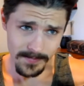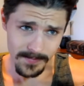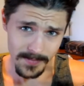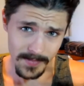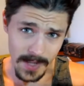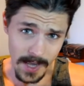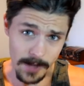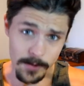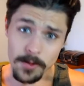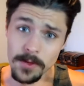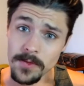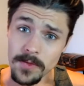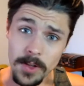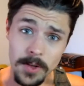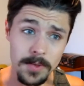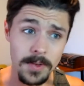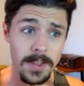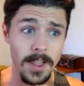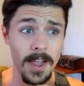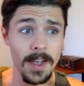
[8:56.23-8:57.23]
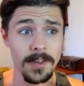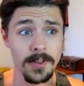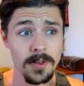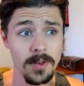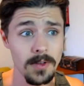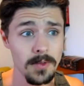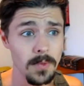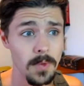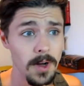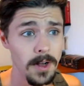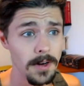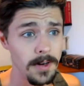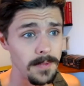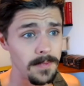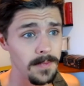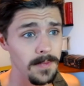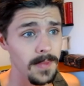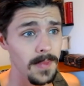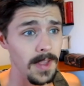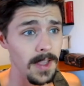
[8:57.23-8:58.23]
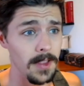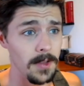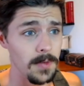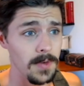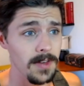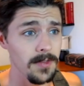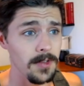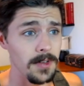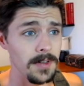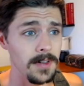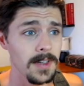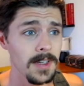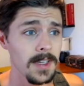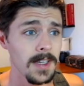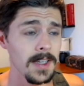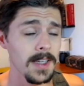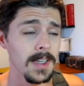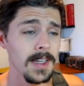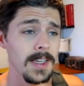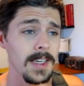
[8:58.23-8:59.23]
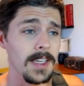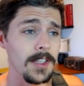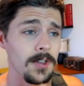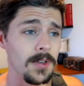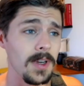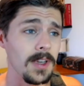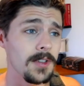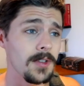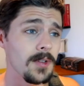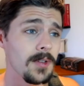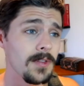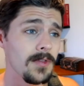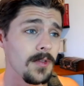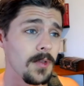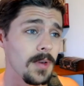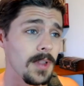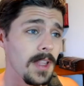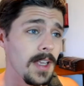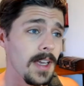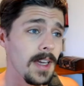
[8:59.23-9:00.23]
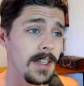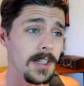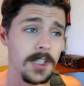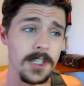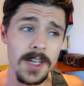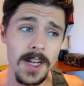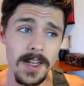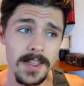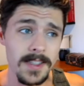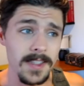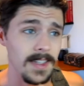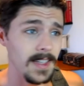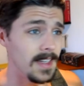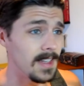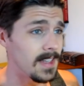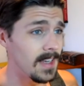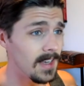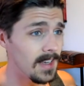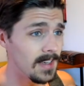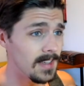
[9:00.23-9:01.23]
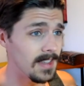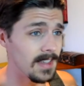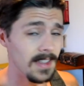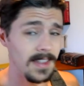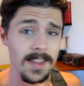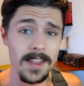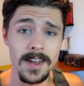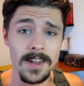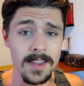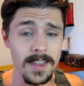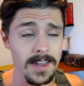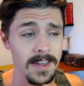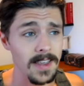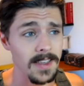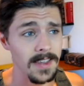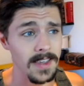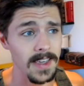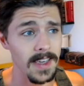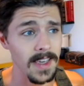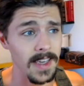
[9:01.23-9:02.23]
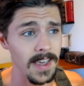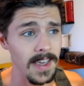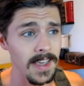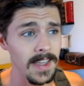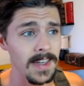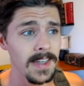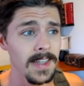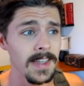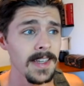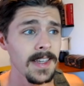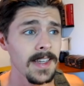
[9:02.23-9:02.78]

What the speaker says: Henry's floating in the ice-cold water in the river. He tries to avoid the gunshots, and he does. He luckily doesn't get hit.